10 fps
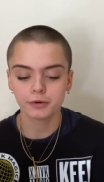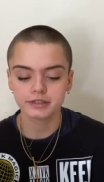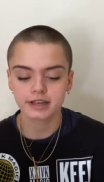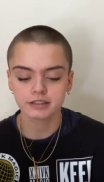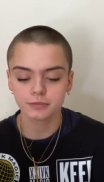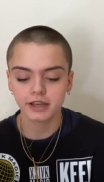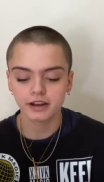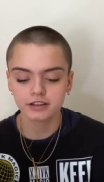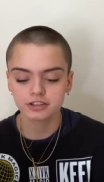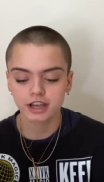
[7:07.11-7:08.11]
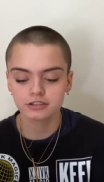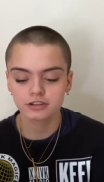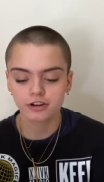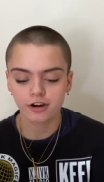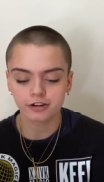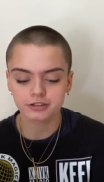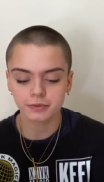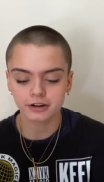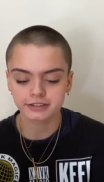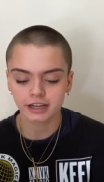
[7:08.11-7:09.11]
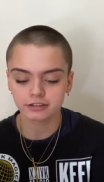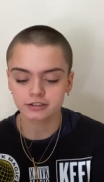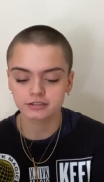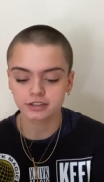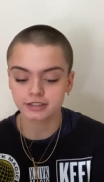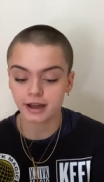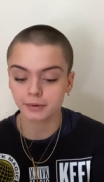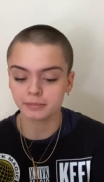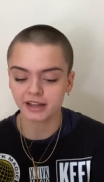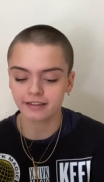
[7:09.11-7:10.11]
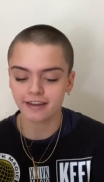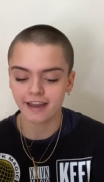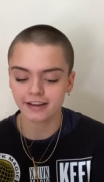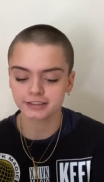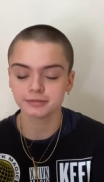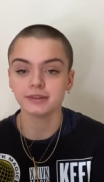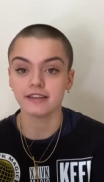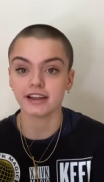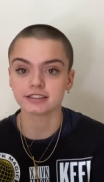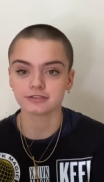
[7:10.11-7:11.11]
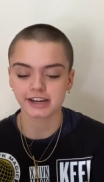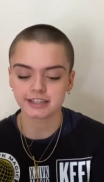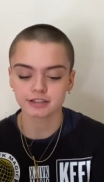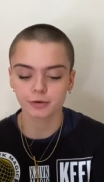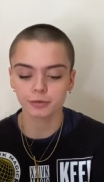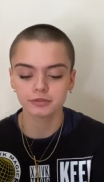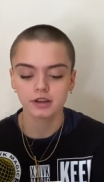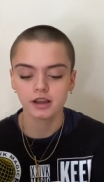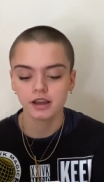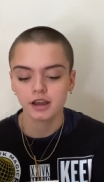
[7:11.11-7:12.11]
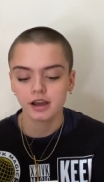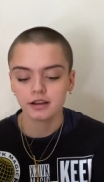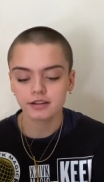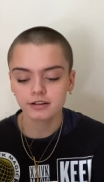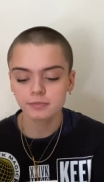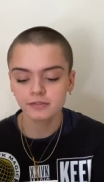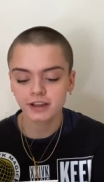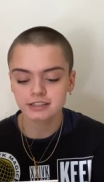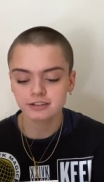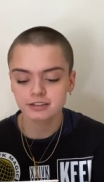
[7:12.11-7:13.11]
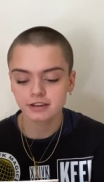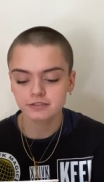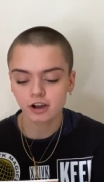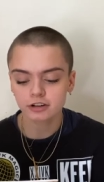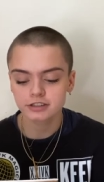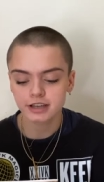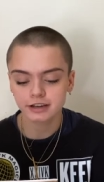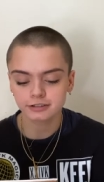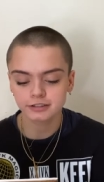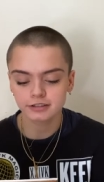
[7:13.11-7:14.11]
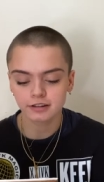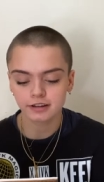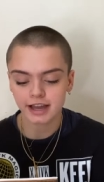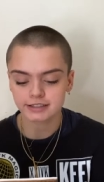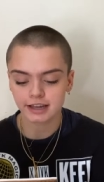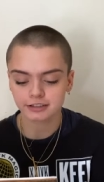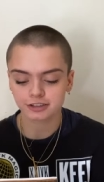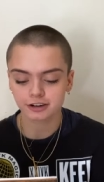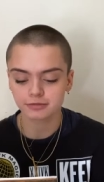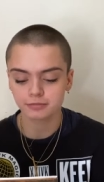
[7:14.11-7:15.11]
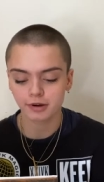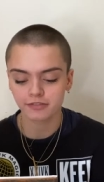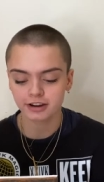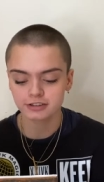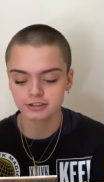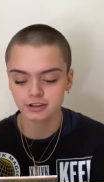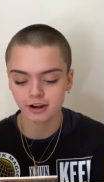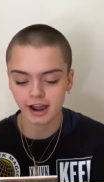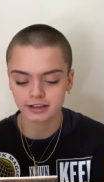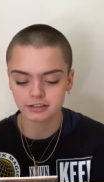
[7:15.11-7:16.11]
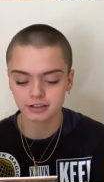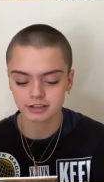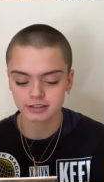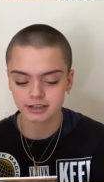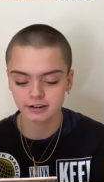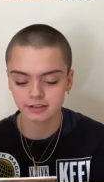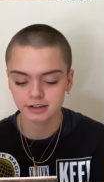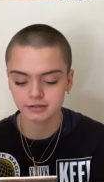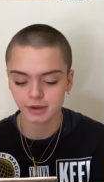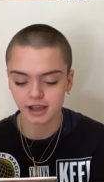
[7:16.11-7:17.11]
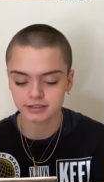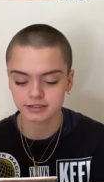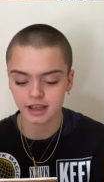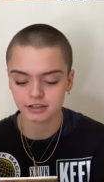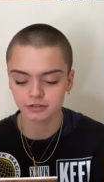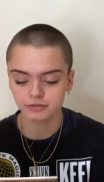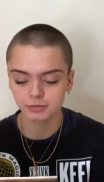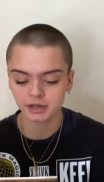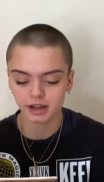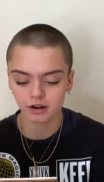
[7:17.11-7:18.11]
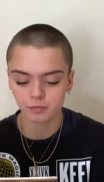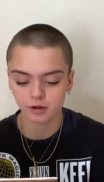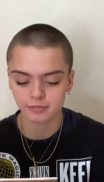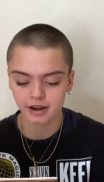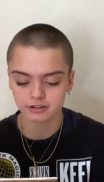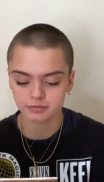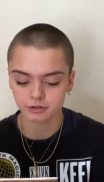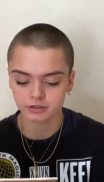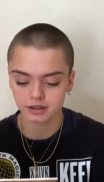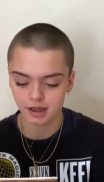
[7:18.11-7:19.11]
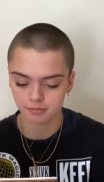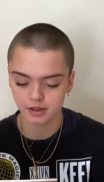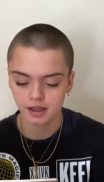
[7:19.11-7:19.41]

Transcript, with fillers: It says, we cannot change the cards we are dealt, just how we play the hand. And that's Randy's quote. A lot of professors give talks titled The Last Lecture. Professors are asked to consider their demise and to ruminate on what matters most to them.